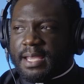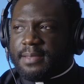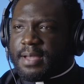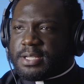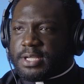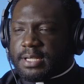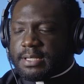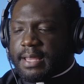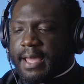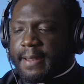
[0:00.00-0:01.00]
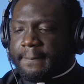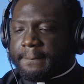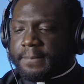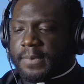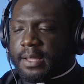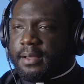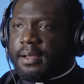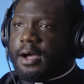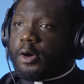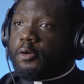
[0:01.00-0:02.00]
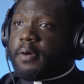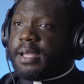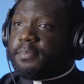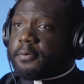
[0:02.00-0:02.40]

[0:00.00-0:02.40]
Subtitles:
He mentioned that a great